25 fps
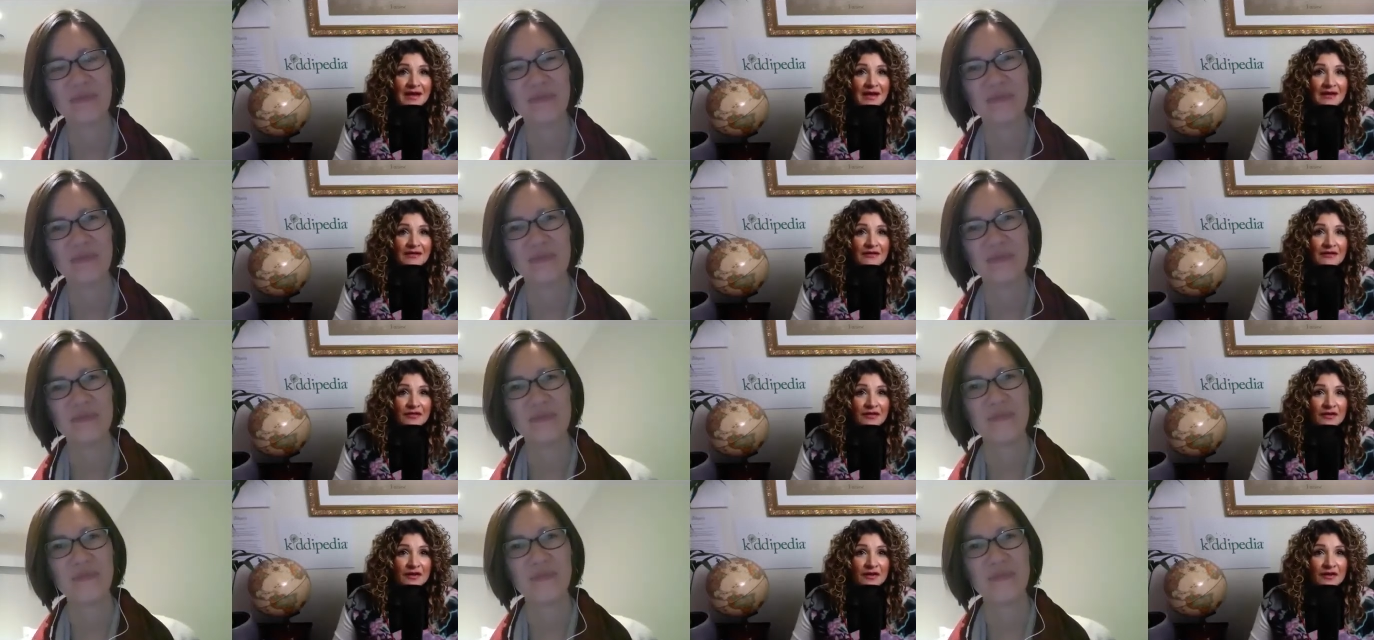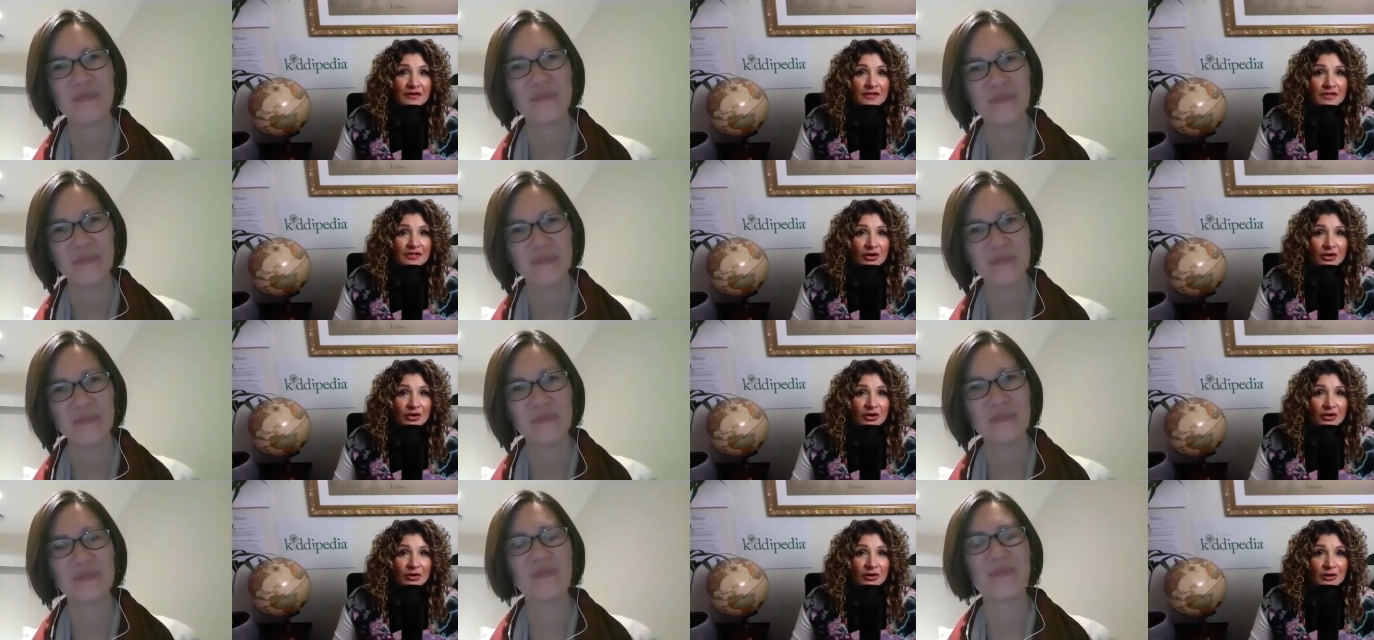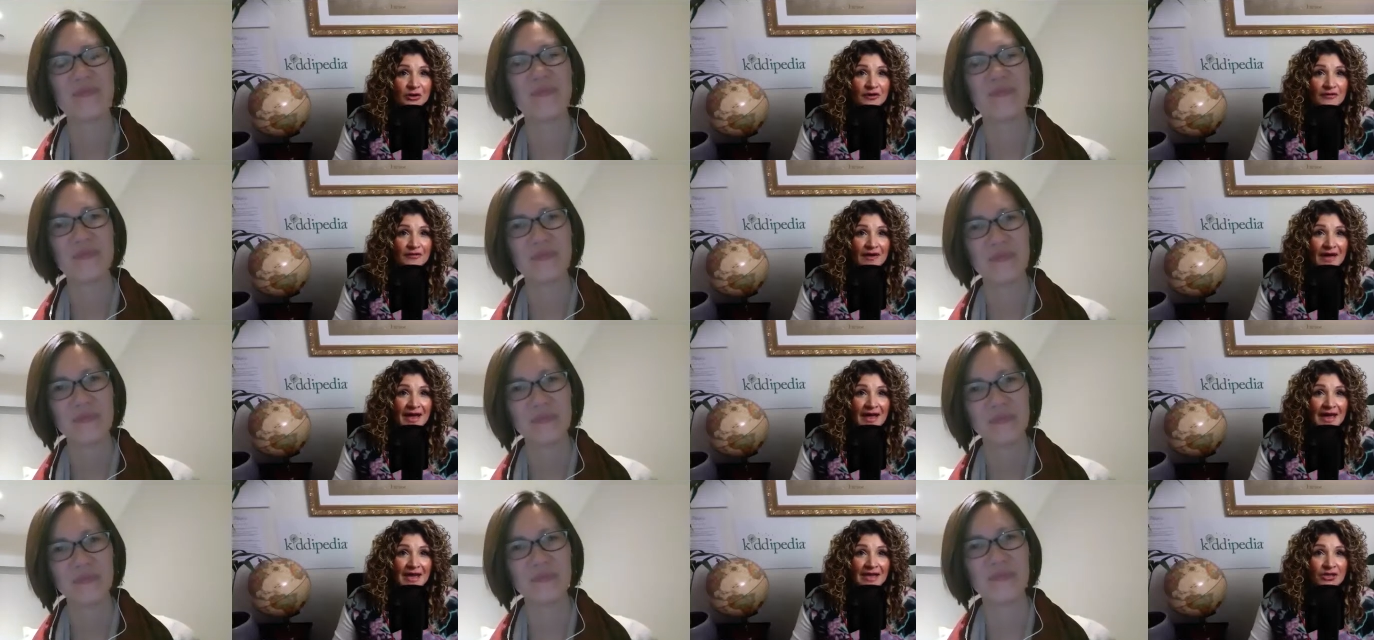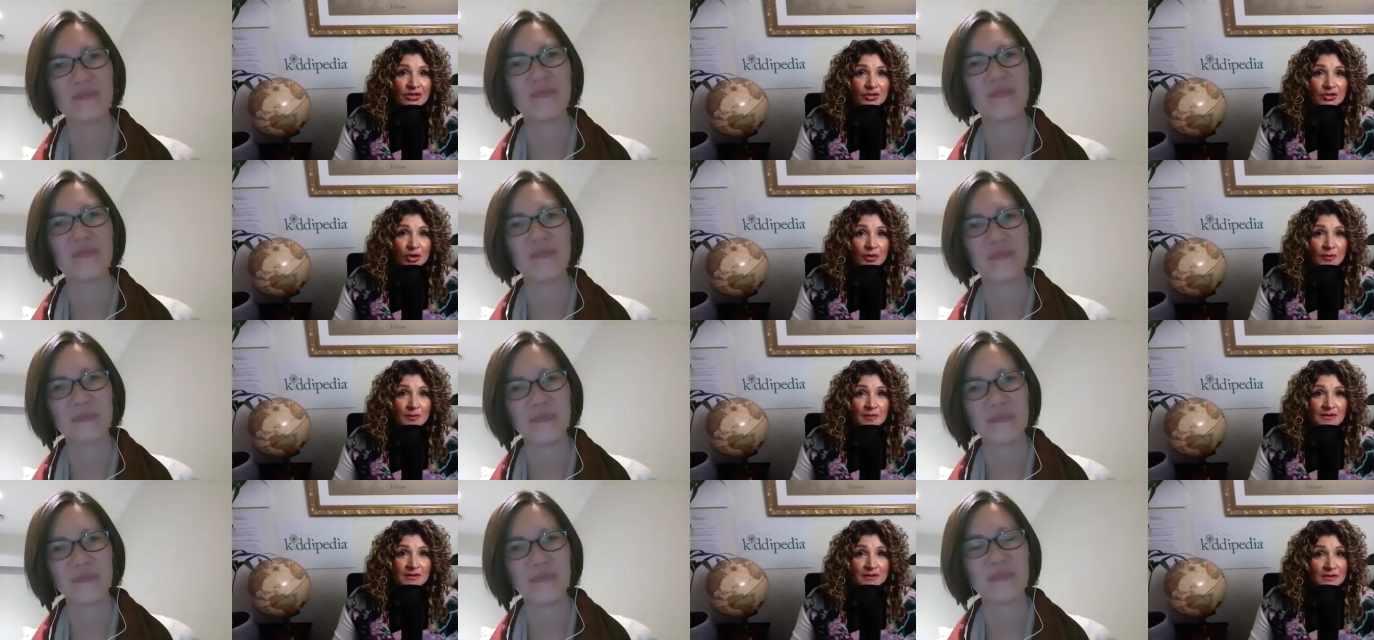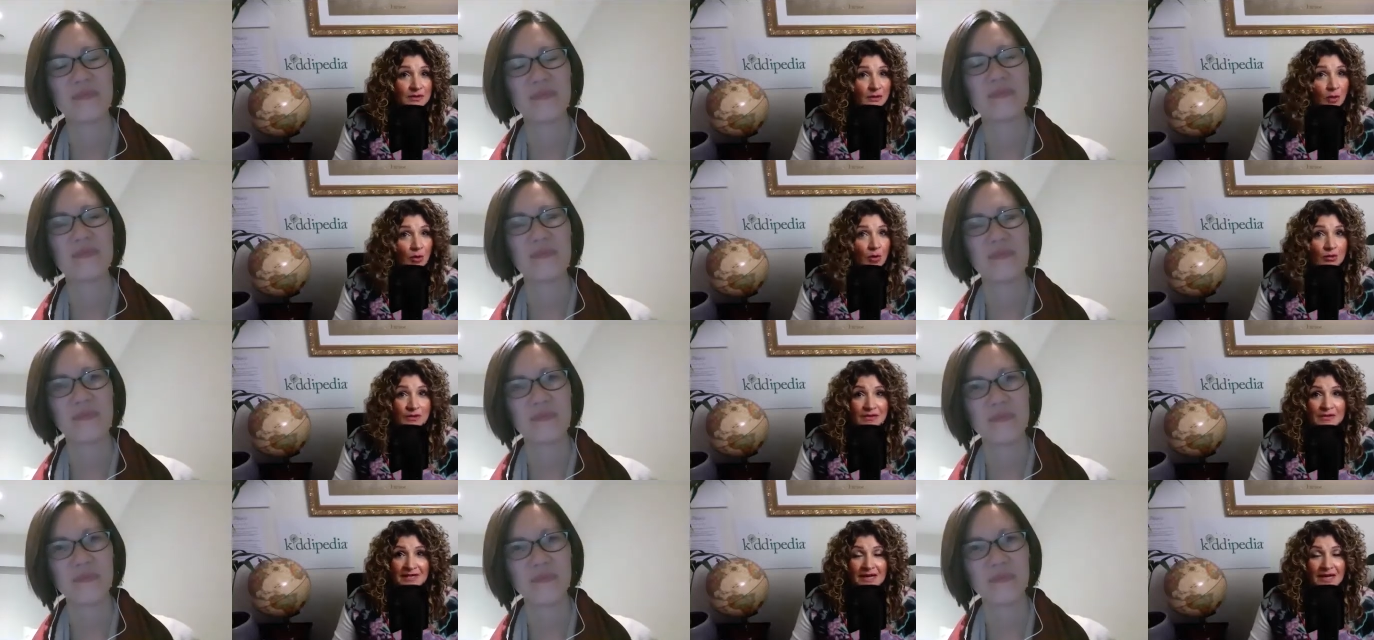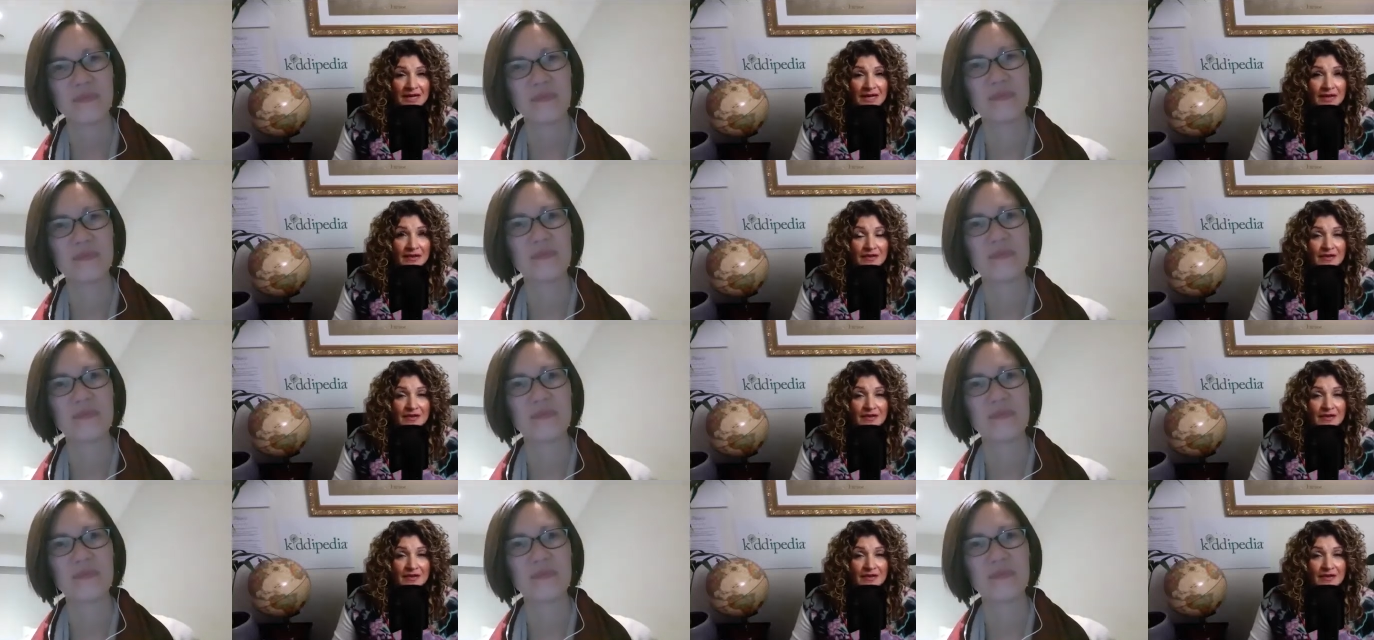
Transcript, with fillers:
Speaker 1: and for a total of eight drops altogether.